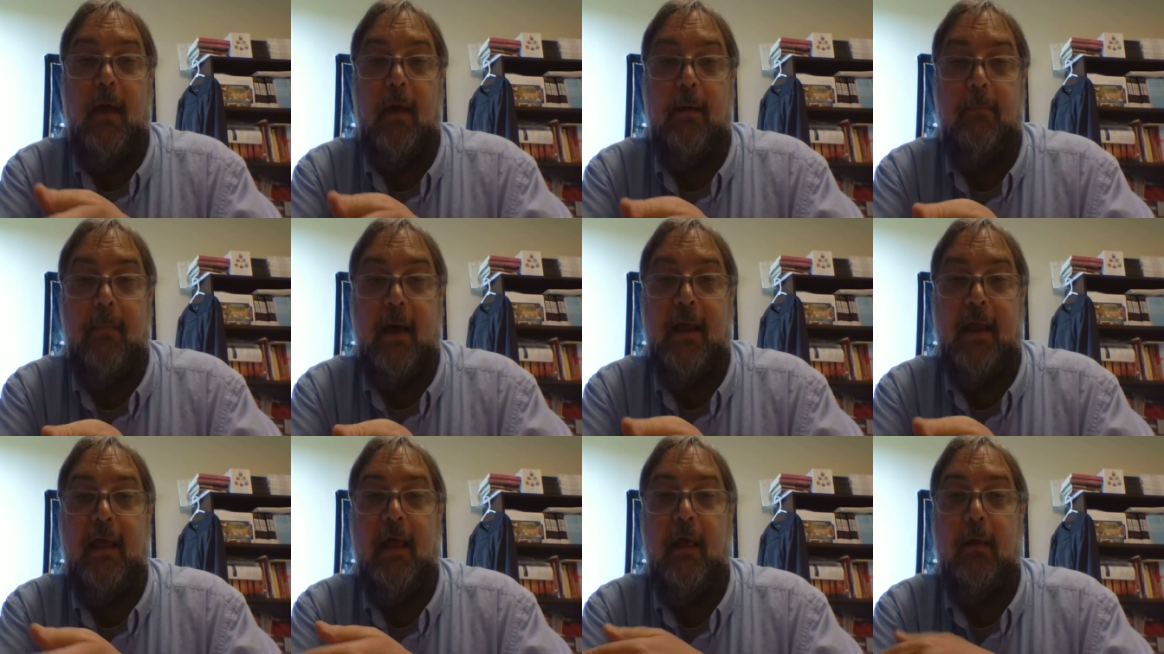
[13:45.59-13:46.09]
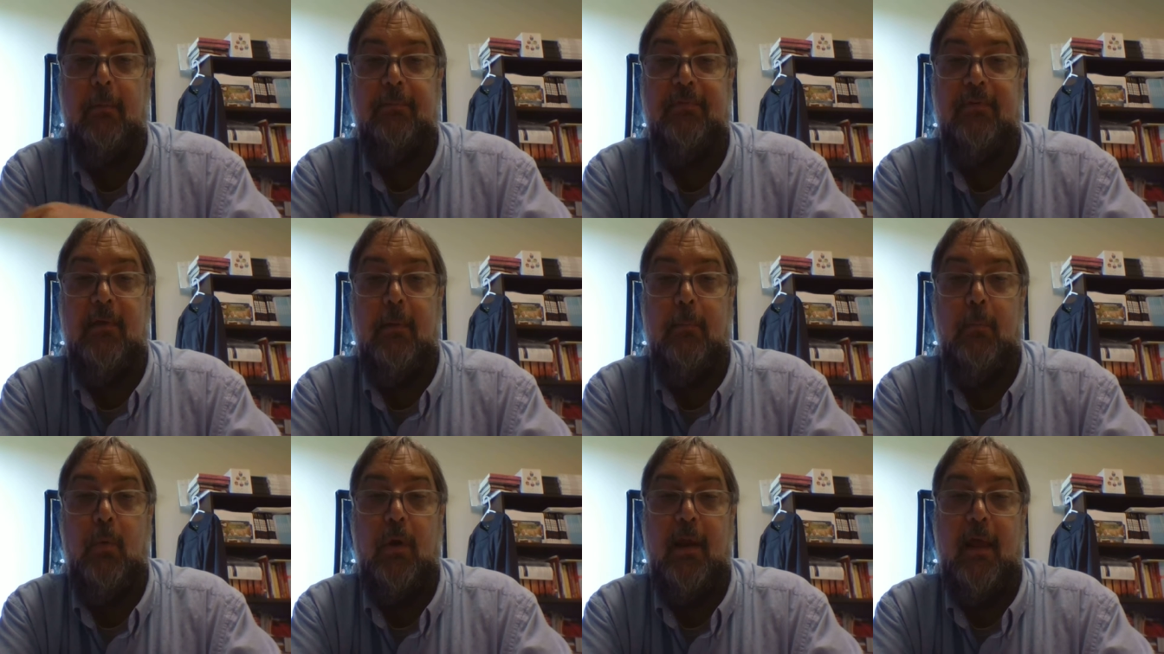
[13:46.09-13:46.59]
might help
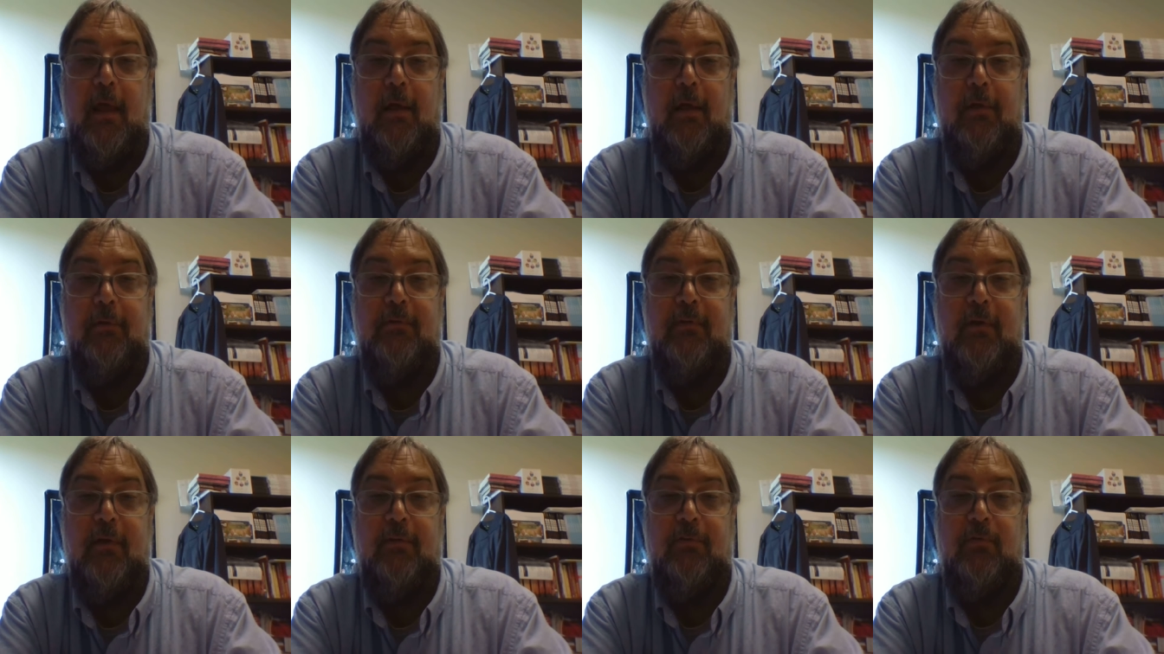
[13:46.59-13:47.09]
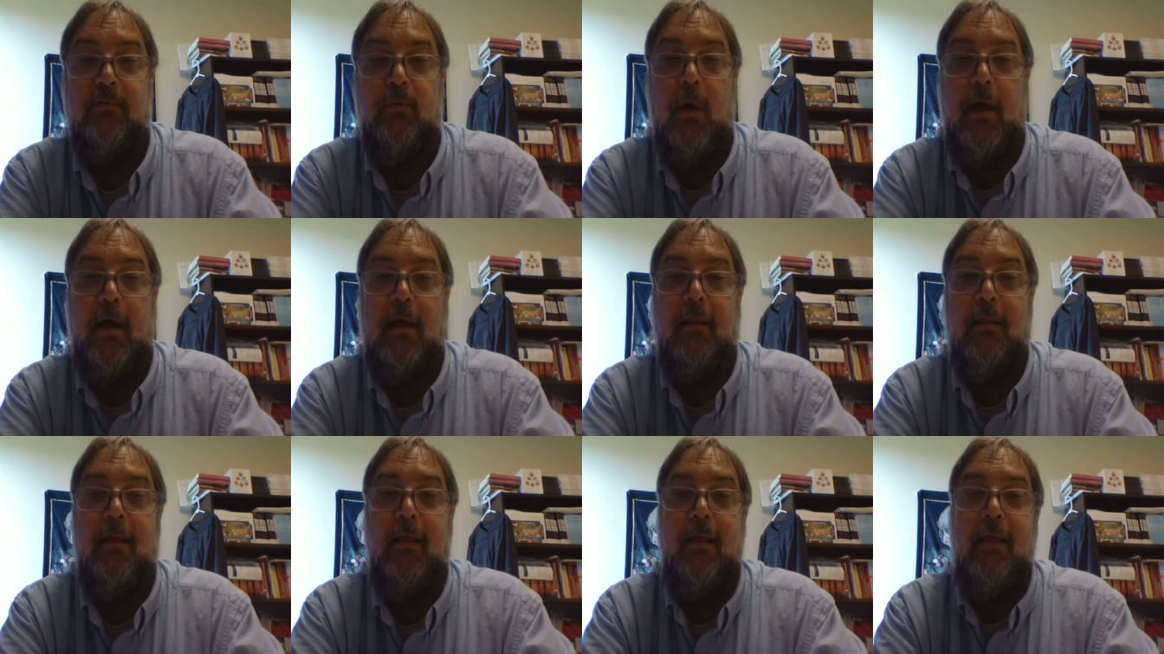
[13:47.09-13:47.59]
someone else as
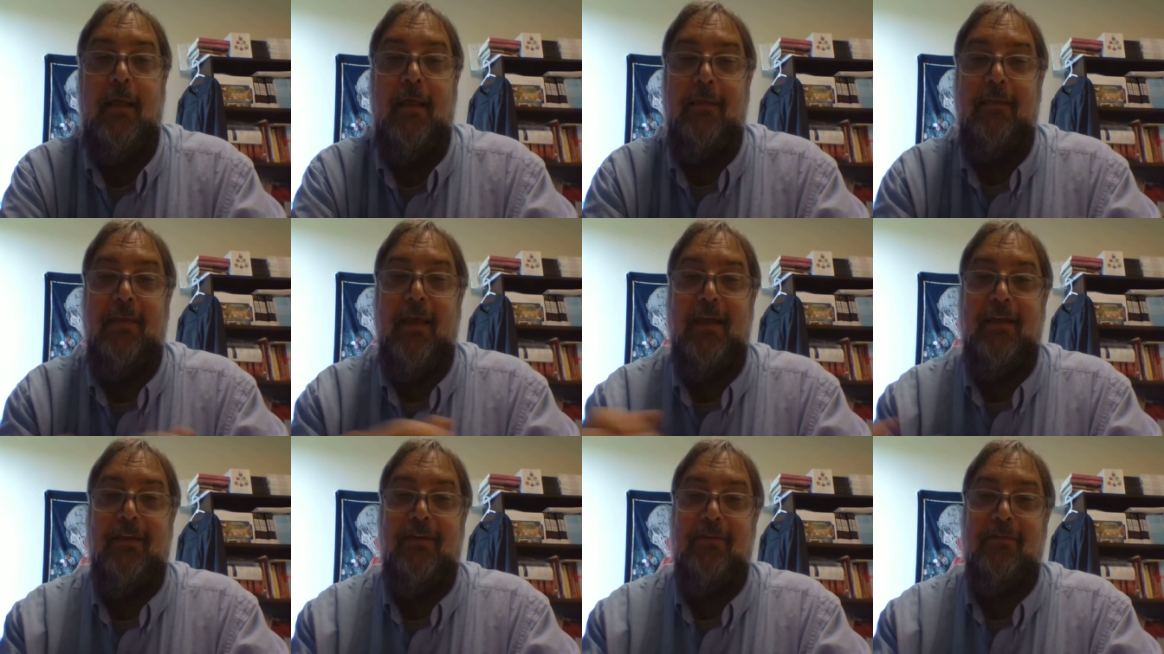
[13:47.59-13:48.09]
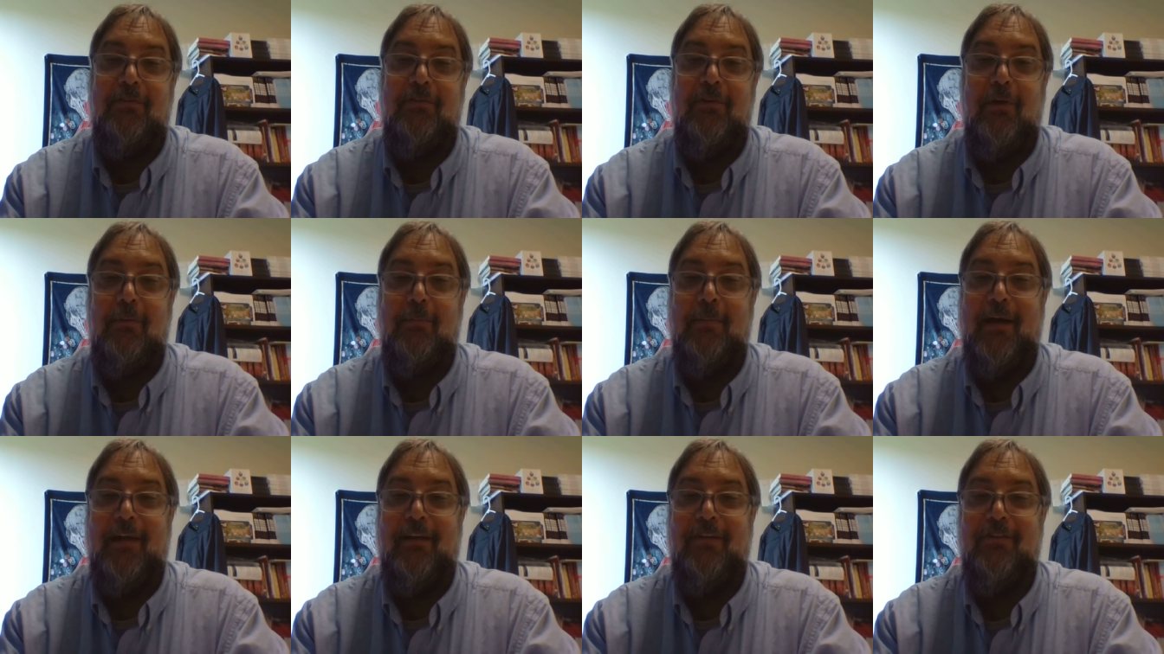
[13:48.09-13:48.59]
well. Thank you so
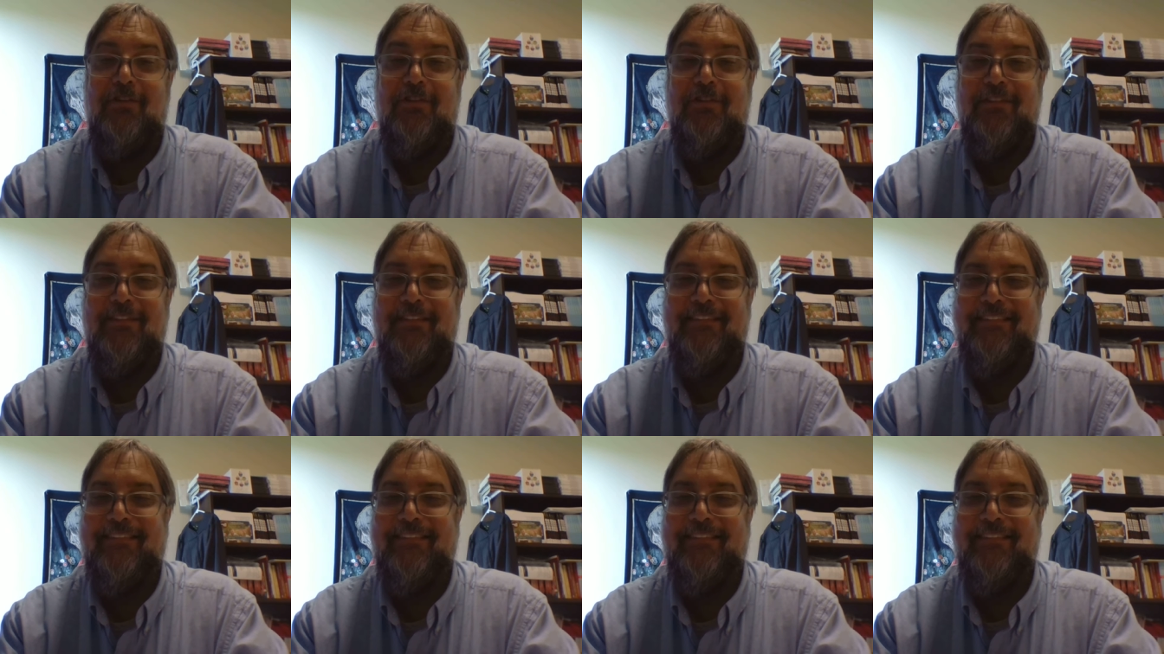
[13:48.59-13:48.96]
much.